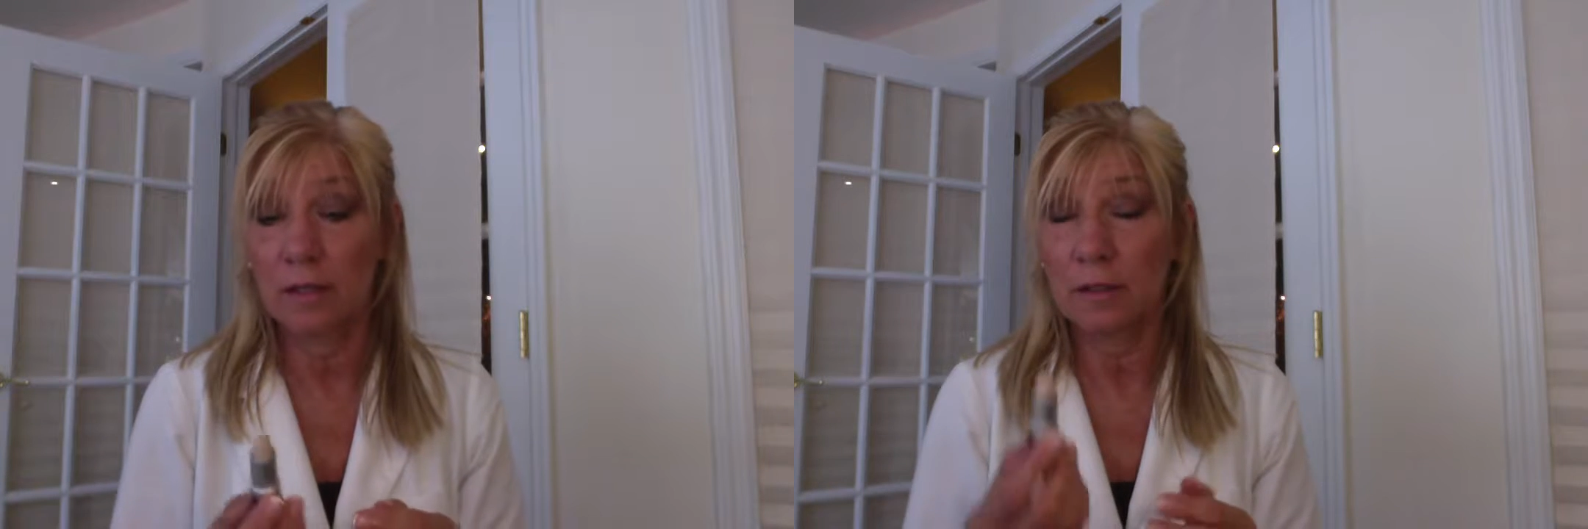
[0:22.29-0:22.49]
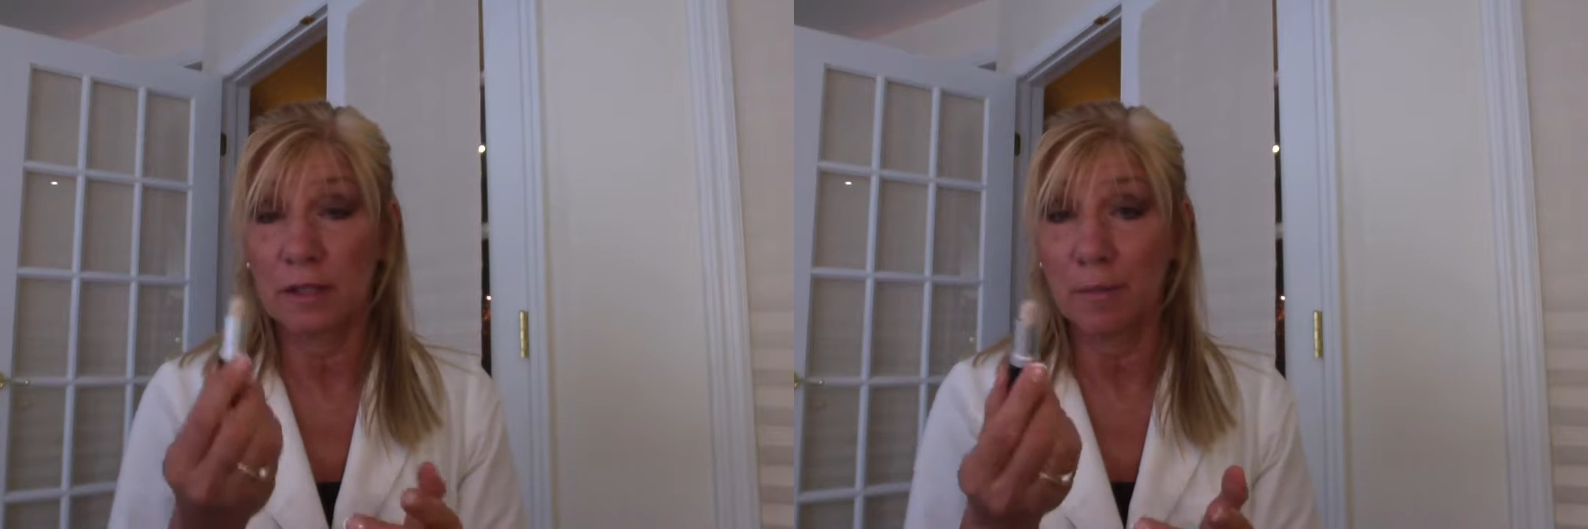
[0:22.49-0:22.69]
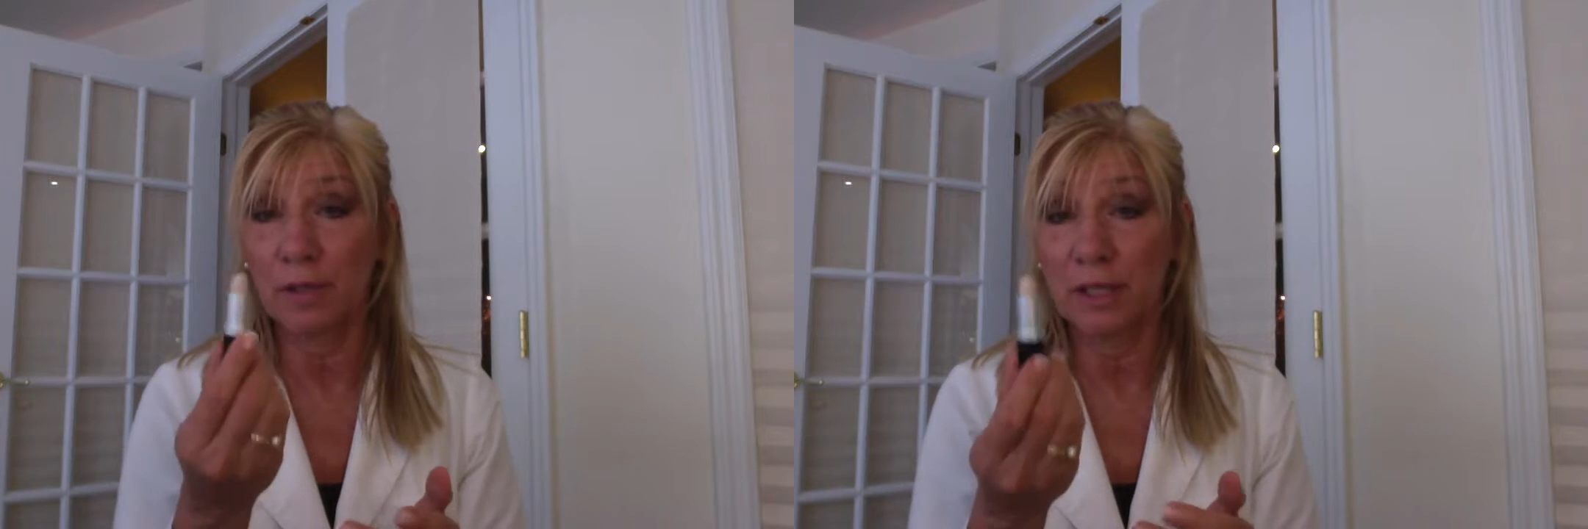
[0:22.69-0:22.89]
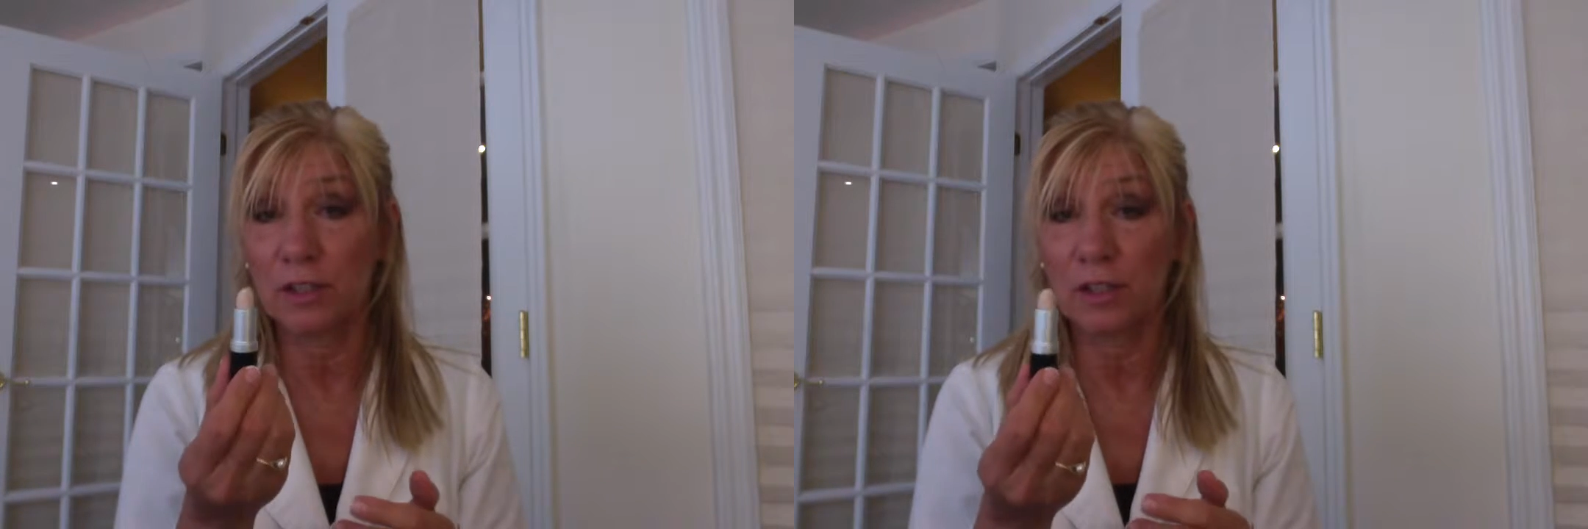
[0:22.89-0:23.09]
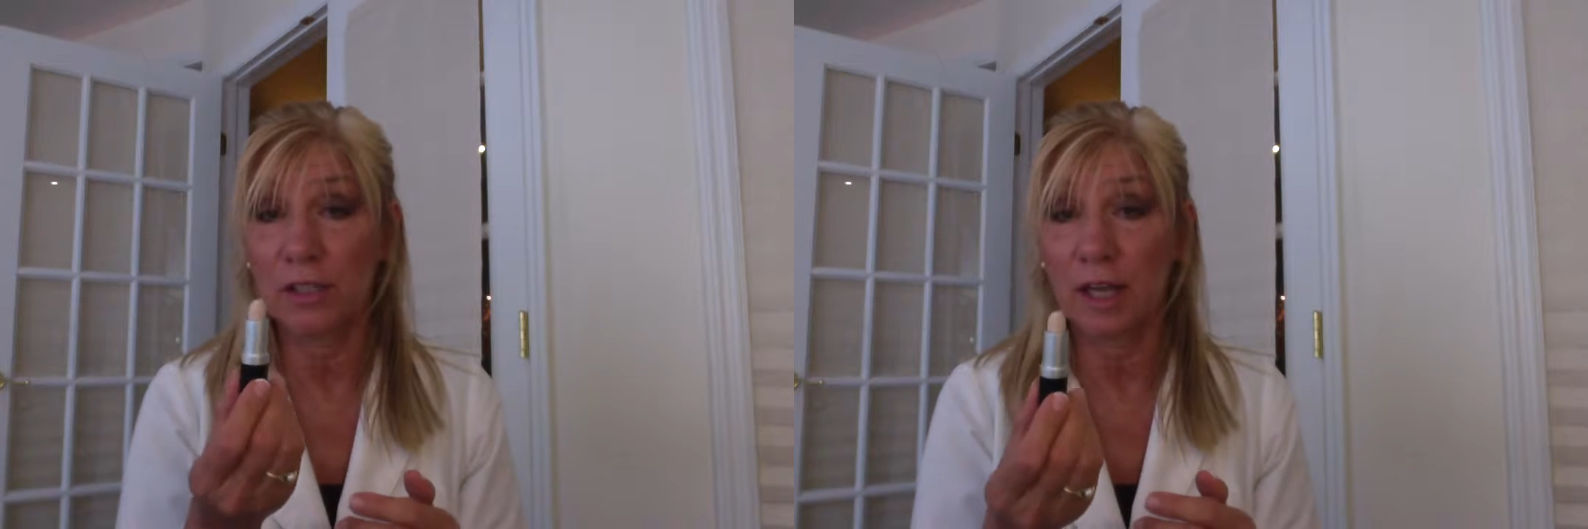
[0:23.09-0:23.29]
So simply you
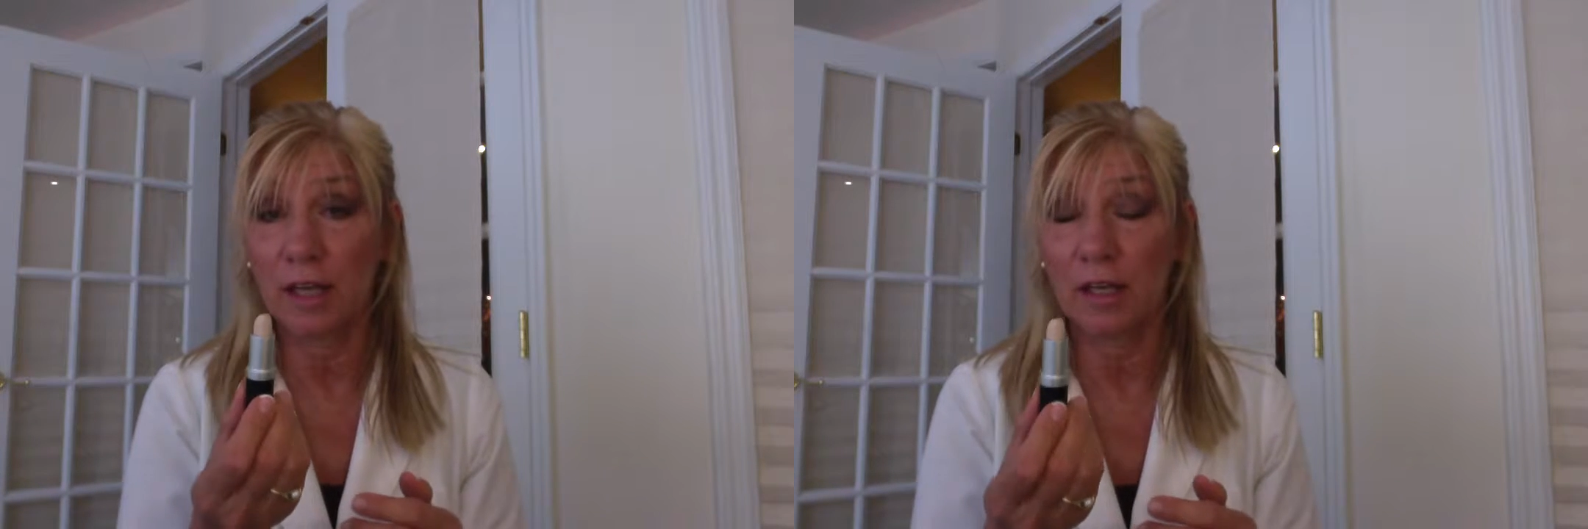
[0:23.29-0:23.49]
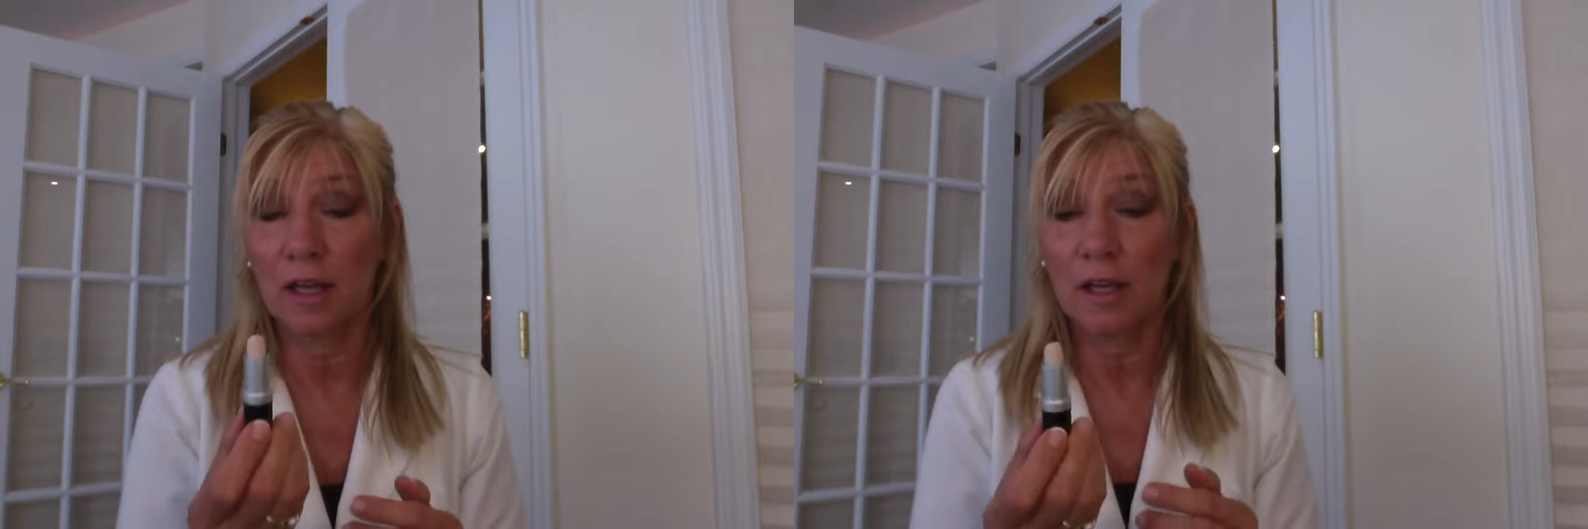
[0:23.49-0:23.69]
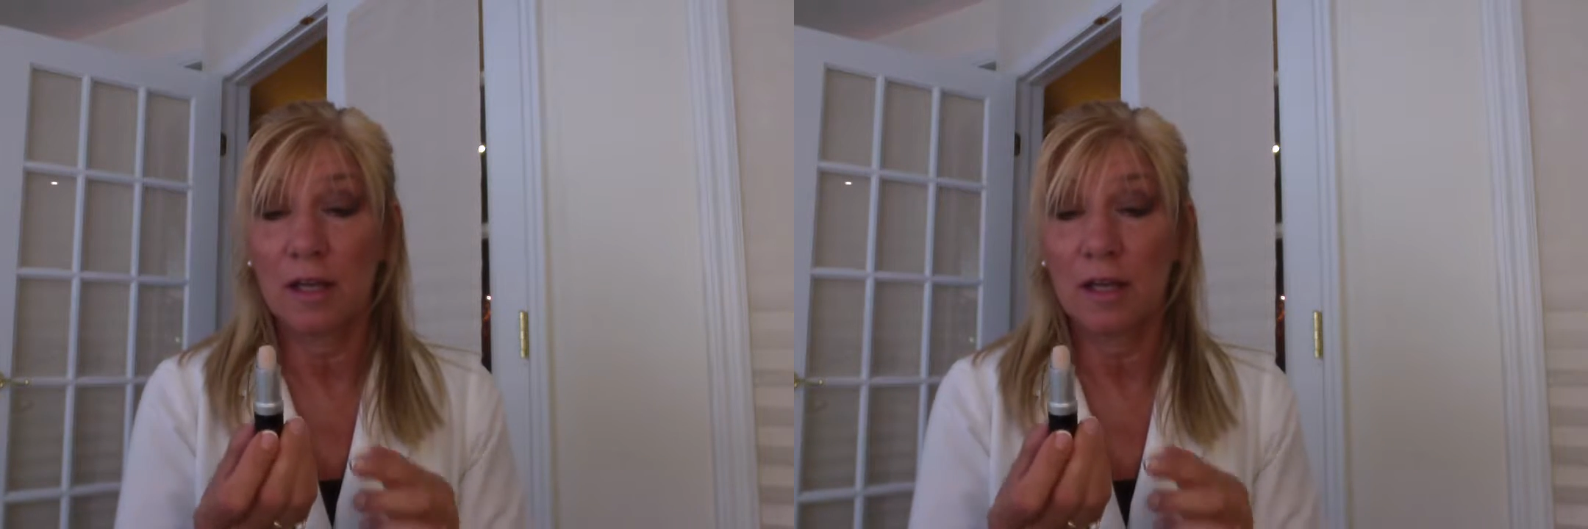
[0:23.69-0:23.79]
just take